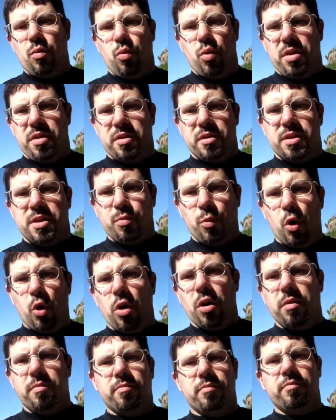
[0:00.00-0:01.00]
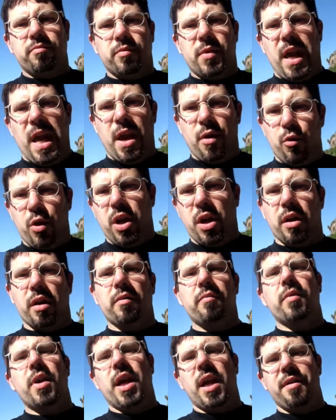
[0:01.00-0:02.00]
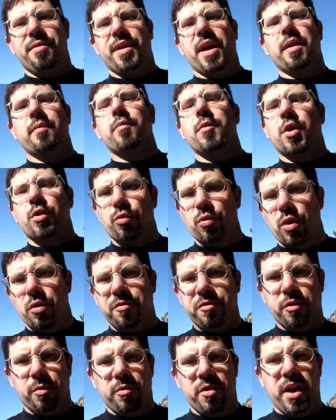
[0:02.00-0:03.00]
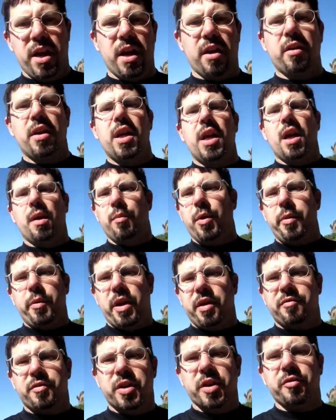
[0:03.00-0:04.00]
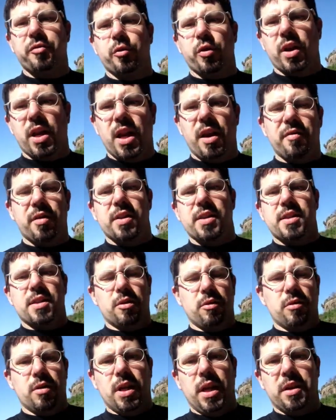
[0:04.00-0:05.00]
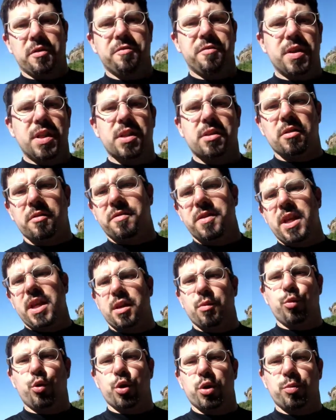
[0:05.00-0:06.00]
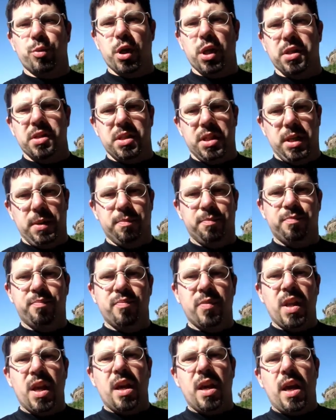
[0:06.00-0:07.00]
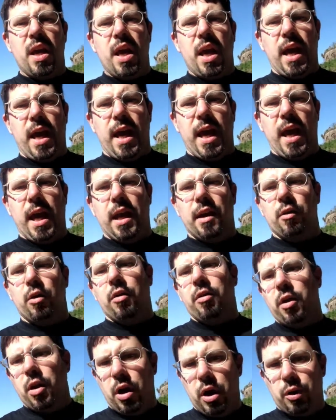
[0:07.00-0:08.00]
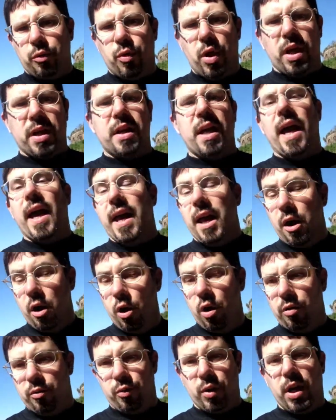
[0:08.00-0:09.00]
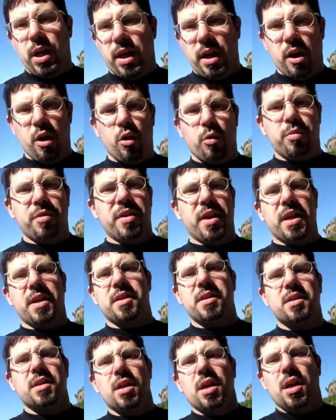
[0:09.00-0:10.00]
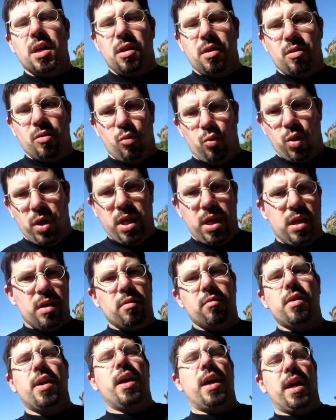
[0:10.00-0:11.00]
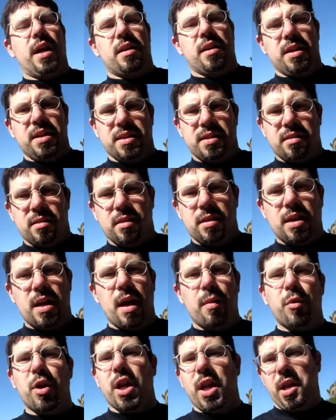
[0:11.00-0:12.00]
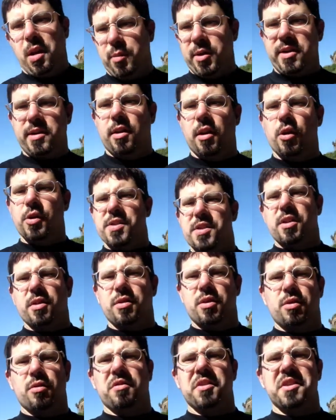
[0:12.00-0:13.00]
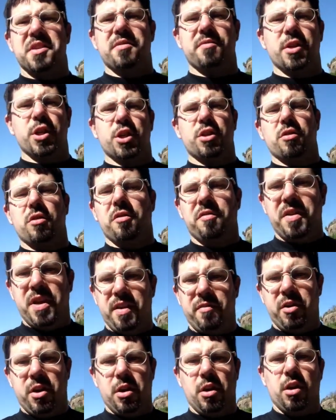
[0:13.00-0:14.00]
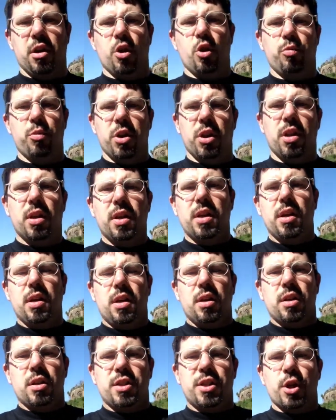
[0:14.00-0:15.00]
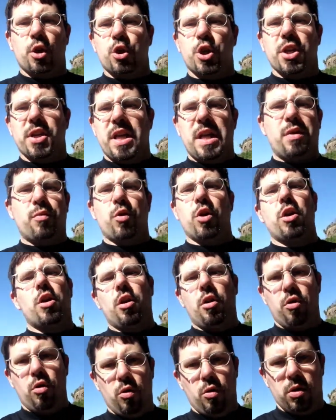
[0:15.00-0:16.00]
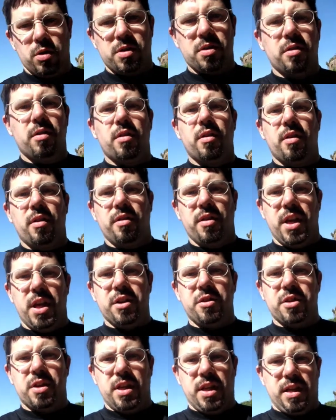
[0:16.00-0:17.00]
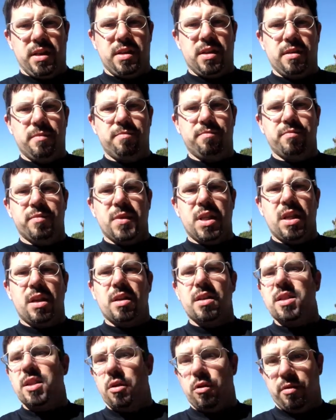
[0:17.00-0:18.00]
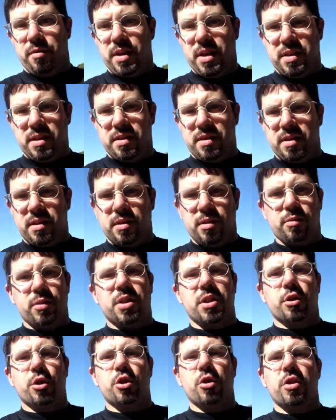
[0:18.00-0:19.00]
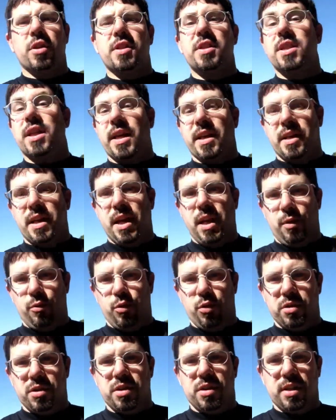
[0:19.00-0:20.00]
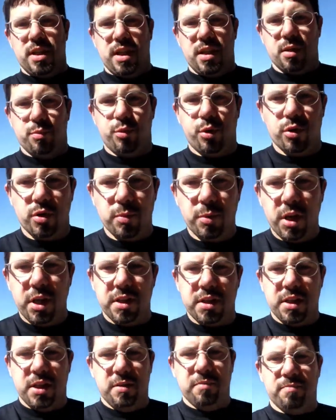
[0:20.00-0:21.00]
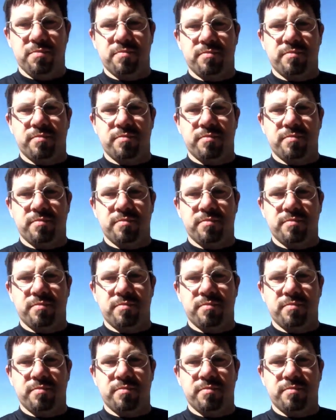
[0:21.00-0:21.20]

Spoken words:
with a small area and then grow from there, and maybe have different levels and fields of data portability. And on the long run, I really hope that we at least come a little bit closer to this vision of having a global social network called the Internet. So this is Christian Scholz, and I want data portability.